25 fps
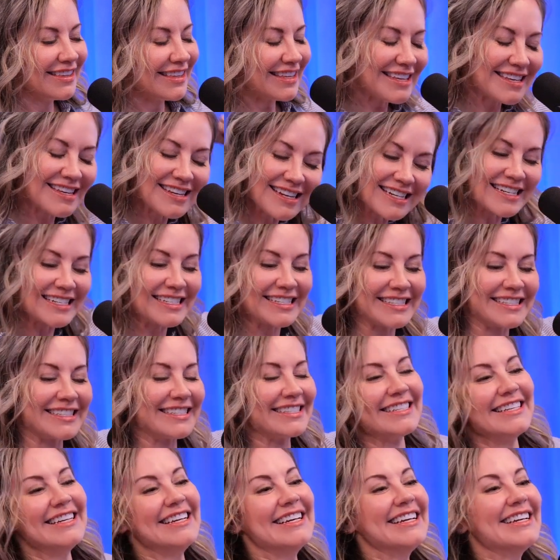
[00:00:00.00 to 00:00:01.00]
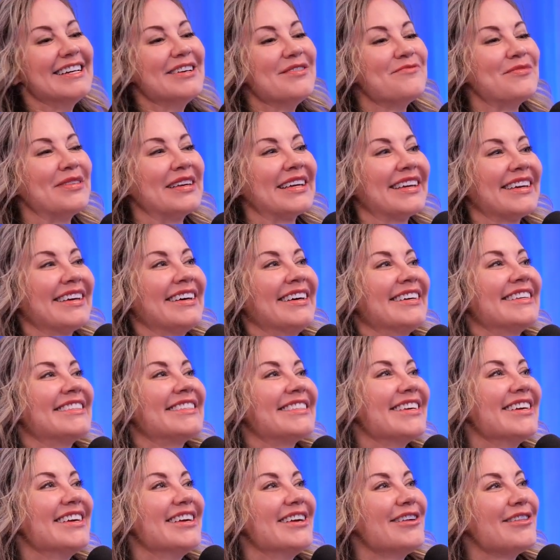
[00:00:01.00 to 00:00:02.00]
yes, because
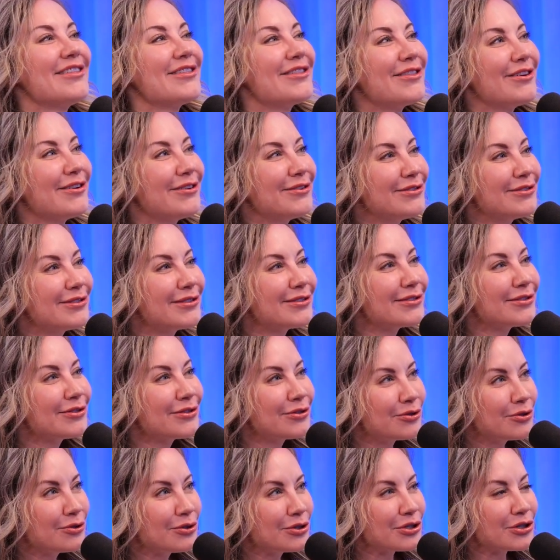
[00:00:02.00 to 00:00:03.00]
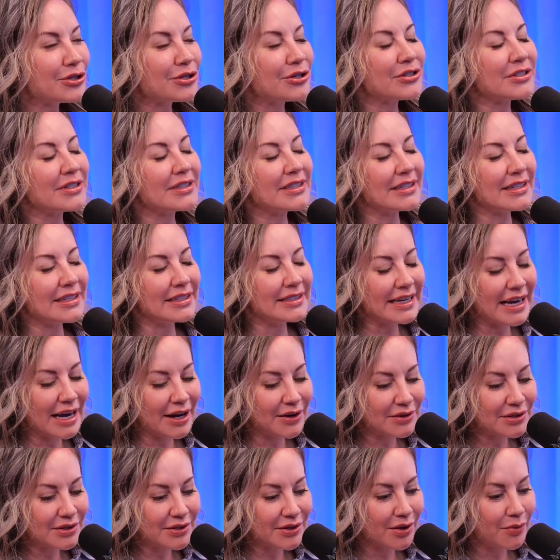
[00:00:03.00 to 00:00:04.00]
those sutures
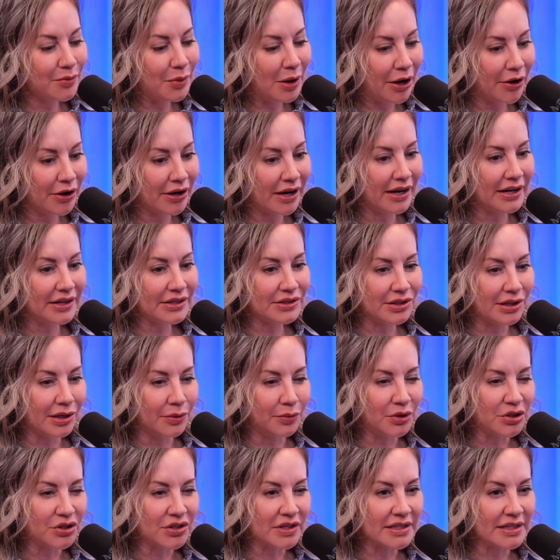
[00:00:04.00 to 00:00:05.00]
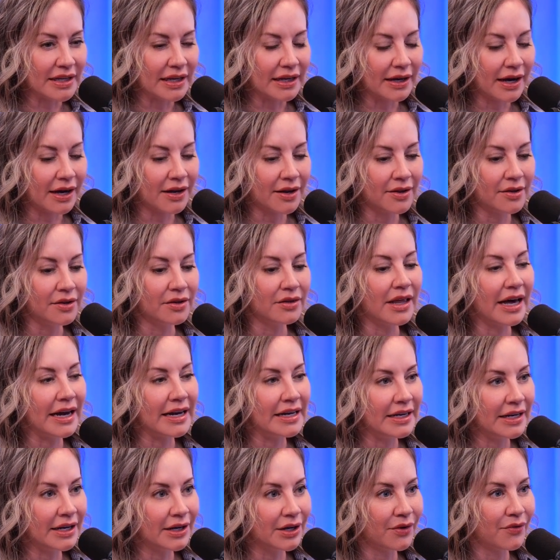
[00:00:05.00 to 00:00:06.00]
down to the periosteum, which is like kind of the
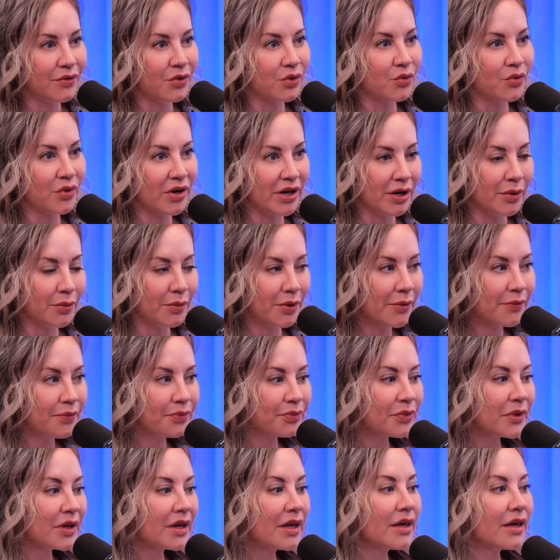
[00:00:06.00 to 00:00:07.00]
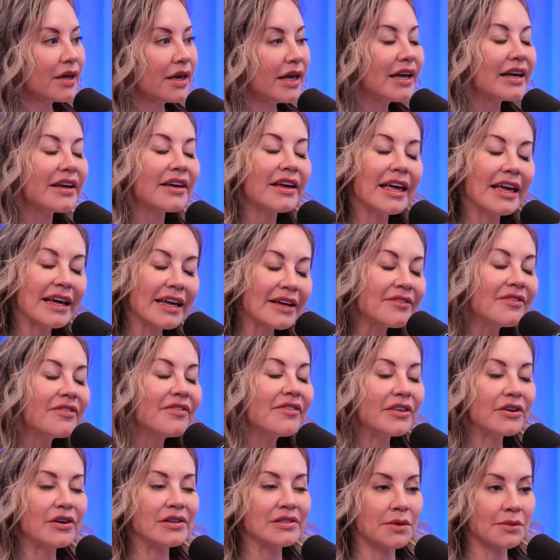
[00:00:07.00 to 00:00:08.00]
lining of the rib, it can
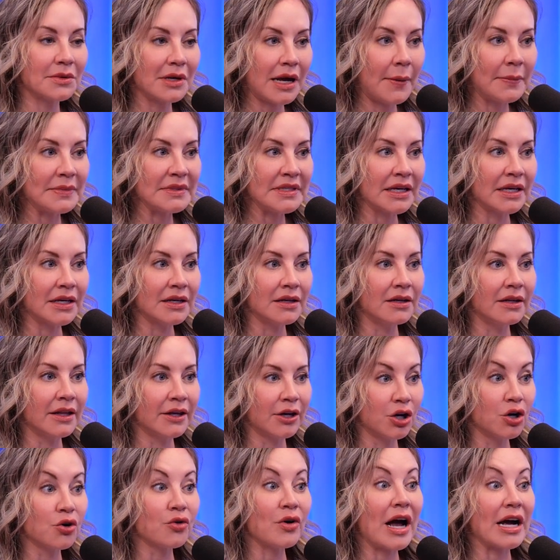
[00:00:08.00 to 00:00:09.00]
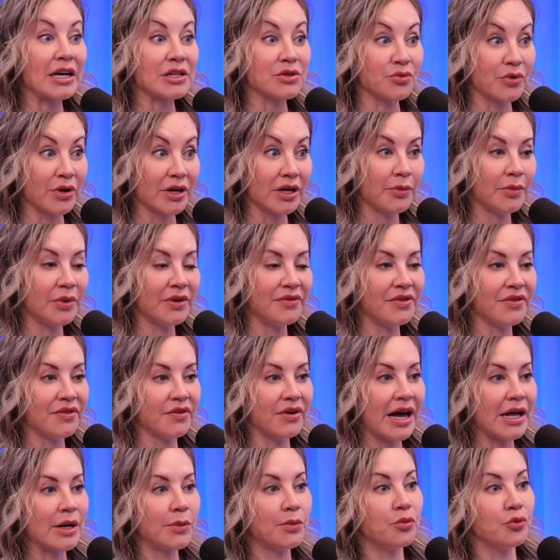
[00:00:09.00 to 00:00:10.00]
feel sometimes like a cracked rib. And if you've ever
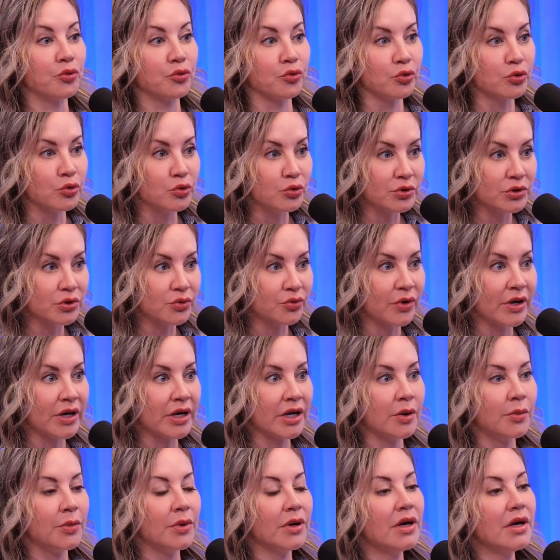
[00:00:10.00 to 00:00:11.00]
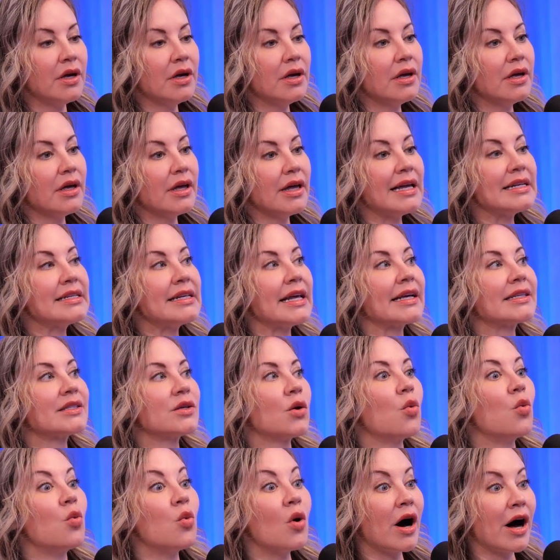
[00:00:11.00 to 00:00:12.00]
had a bruised rib, it takes a
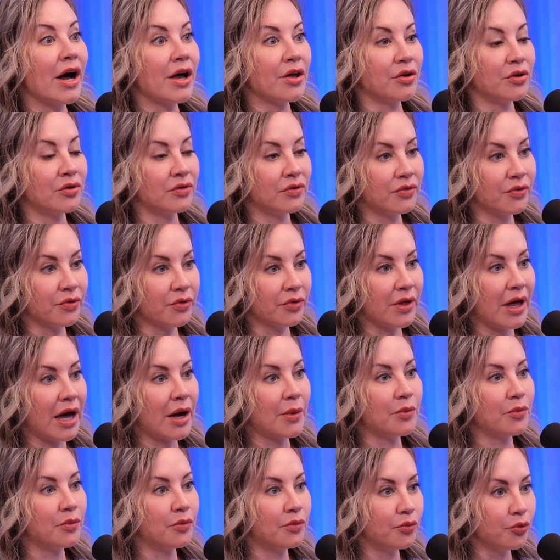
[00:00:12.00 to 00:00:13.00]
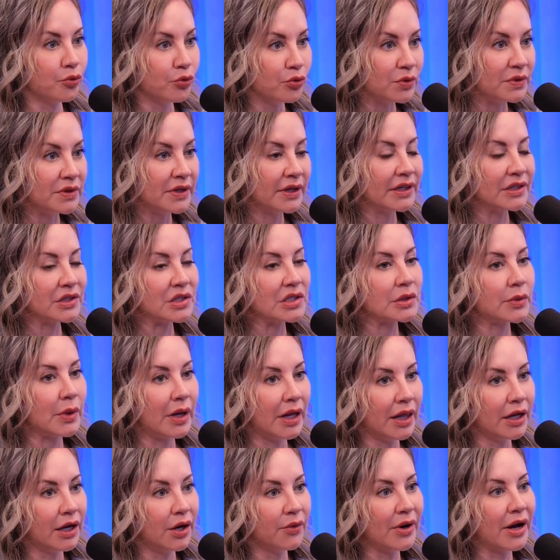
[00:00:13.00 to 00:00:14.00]
while for that bruising and
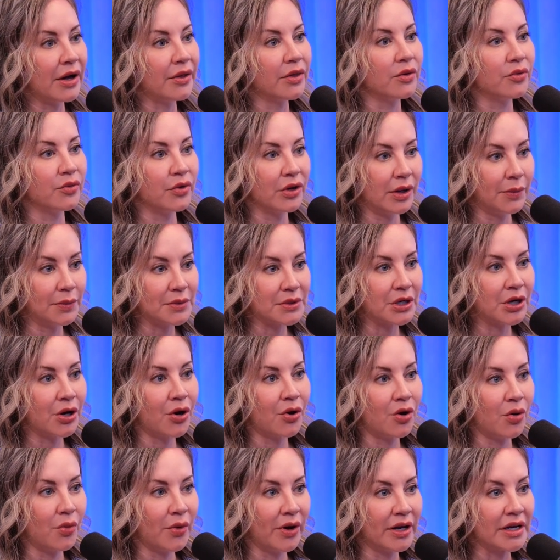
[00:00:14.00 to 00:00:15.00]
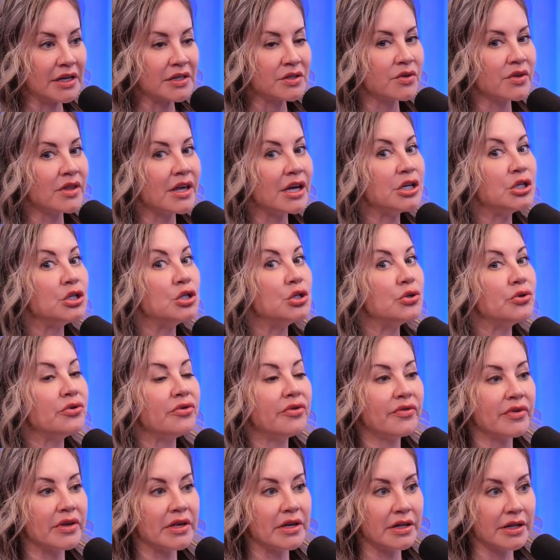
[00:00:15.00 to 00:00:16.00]
swelling around the rib to go away. So they do
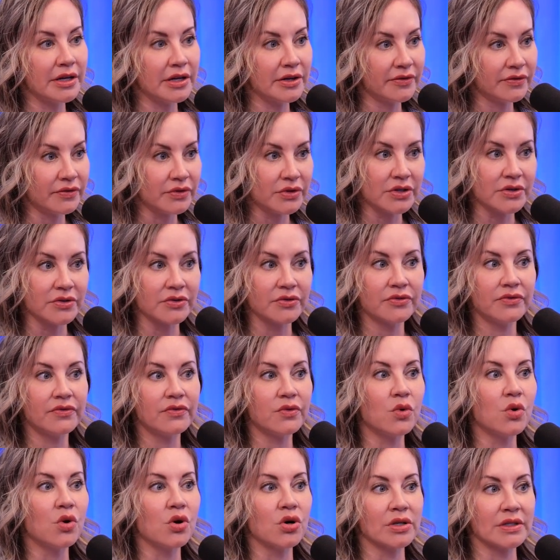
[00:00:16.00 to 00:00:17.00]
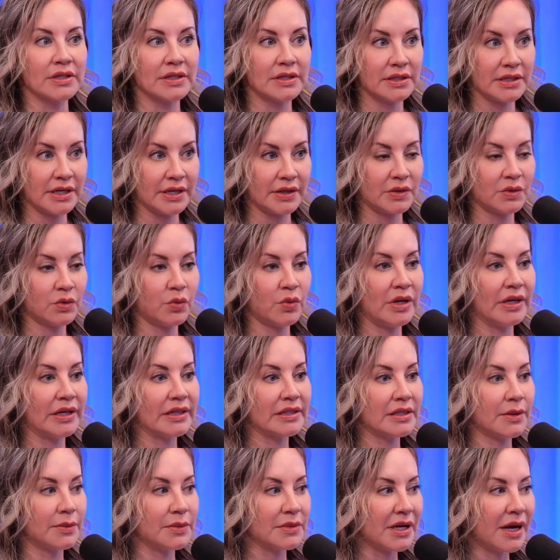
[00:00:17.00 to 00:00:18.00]
feel it for 4 or 6 weeks
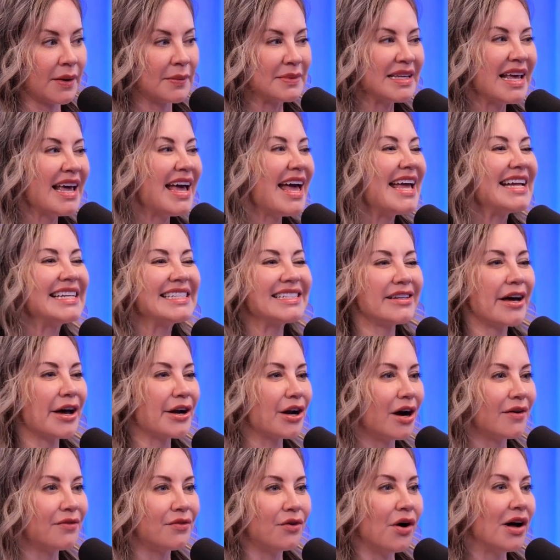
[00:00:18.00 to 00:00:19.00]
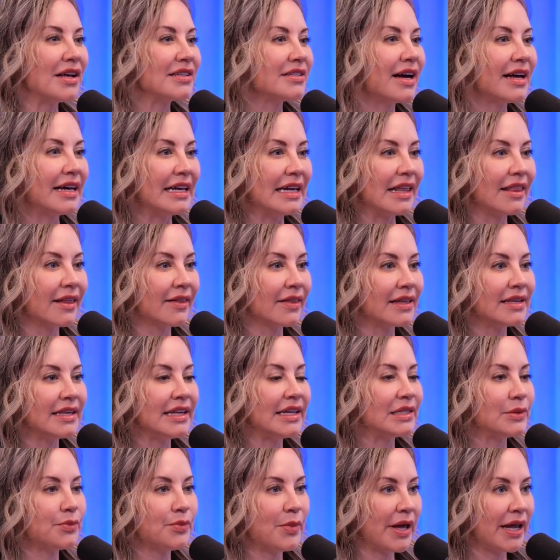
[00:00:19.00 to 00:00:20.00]
sometimes. It's not awful. It's not anything that
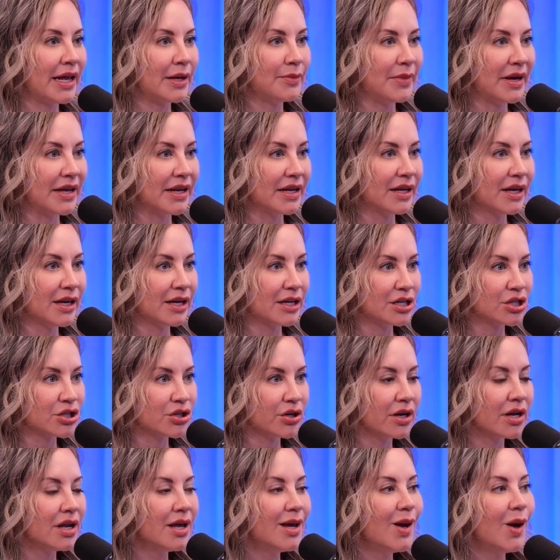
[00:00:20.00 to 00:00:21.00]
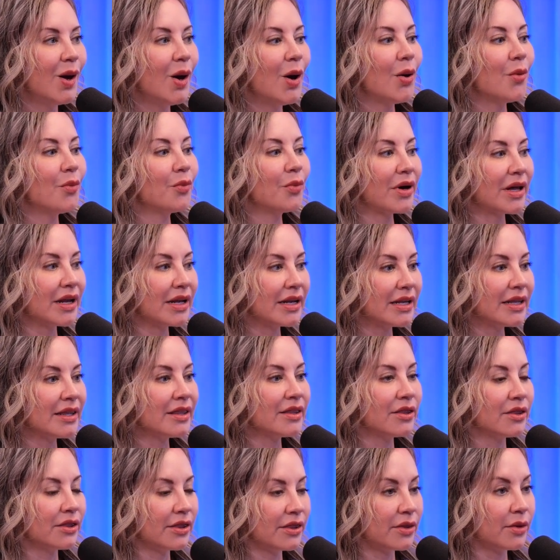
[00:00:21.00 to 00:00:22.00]
needs pain medication. But
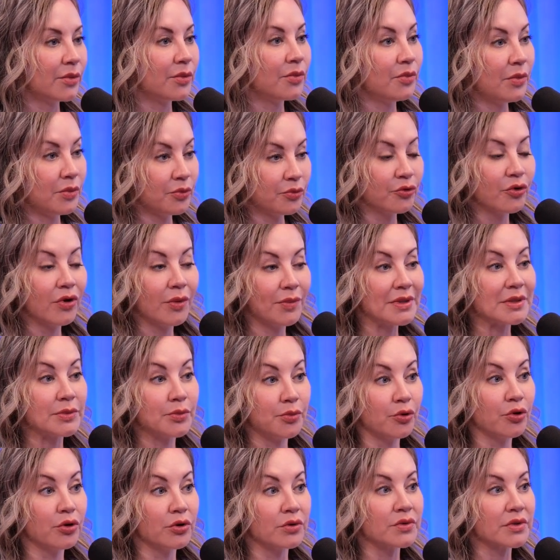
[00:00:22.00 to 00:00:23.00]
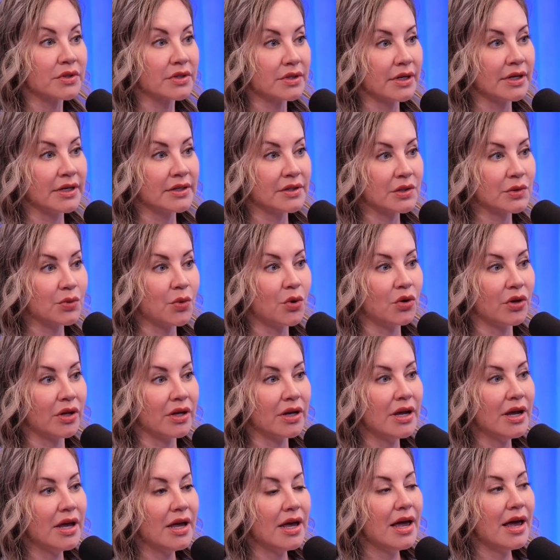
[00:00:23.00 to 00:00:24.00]
the rib is bruised and it's
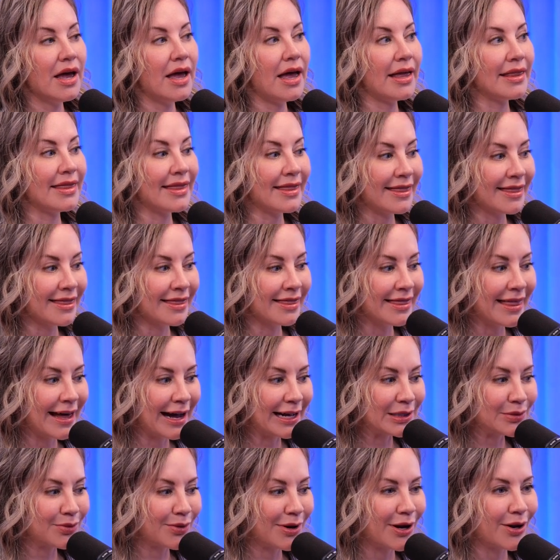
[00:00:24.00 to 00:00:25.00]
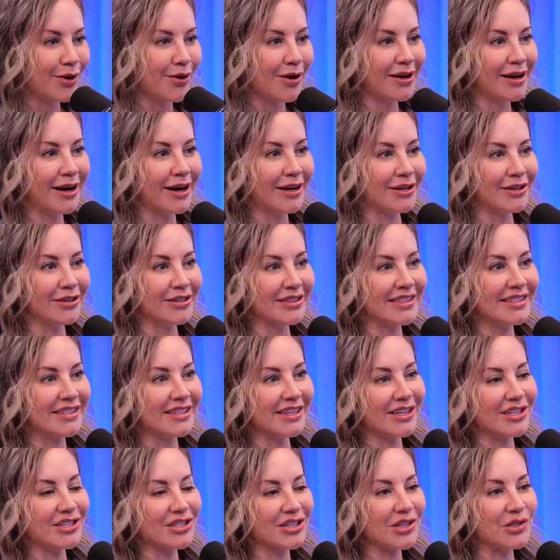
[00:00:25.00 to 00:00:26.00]
swollen. And that's when I know I got a good
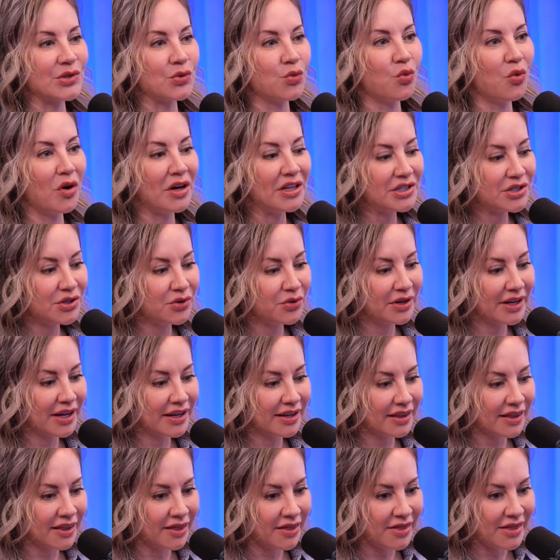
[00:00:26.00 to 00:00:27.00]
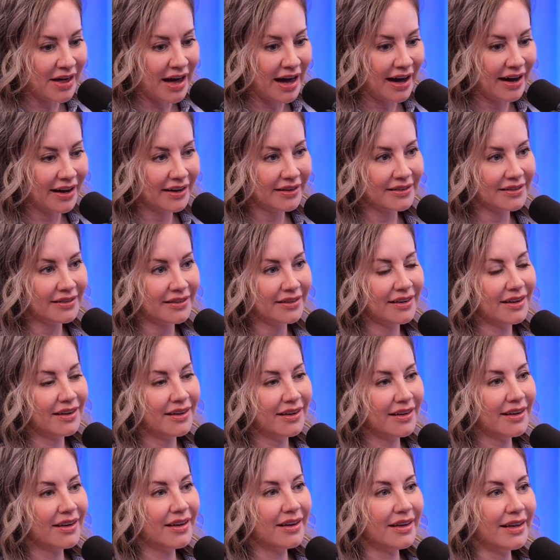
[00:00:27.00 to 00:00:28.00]
stitch. Because once you get that,
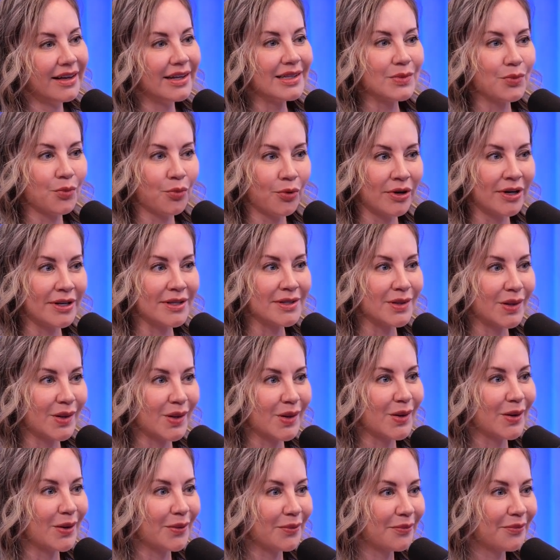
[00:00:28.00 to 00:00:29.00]
it's pretty secure.